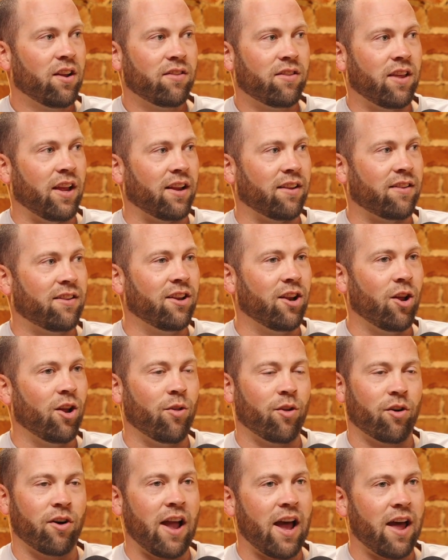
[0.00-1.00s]

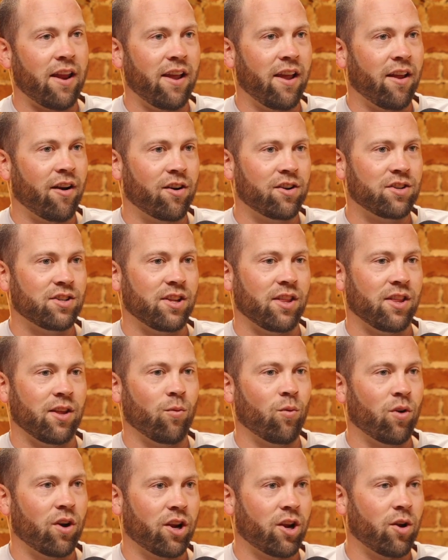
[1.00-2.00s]
They're out of energy. They
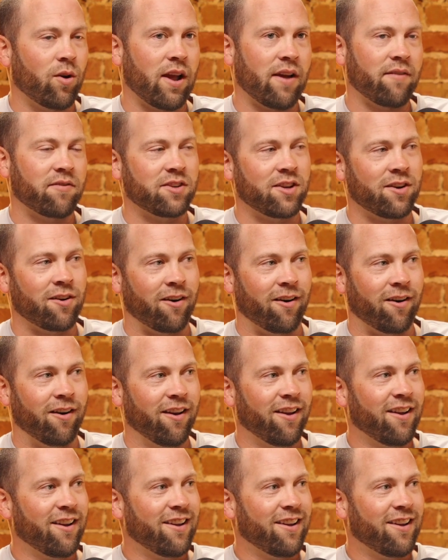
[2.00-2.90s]
want to go have dinner.